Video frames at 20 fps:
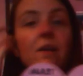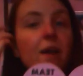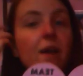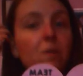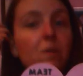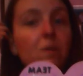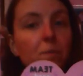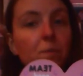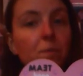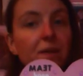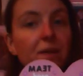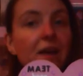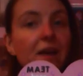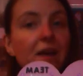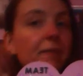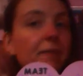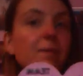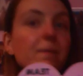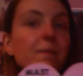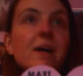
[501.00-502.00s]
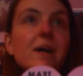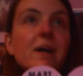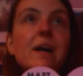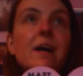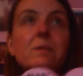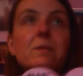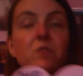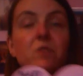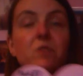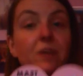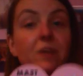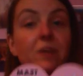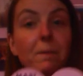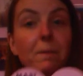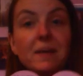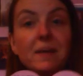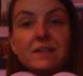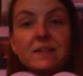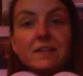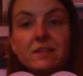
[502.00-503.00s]
I think it would be absolutely
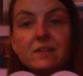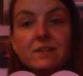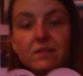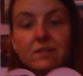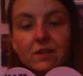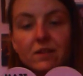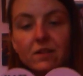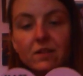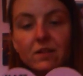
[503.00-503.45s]
amazing.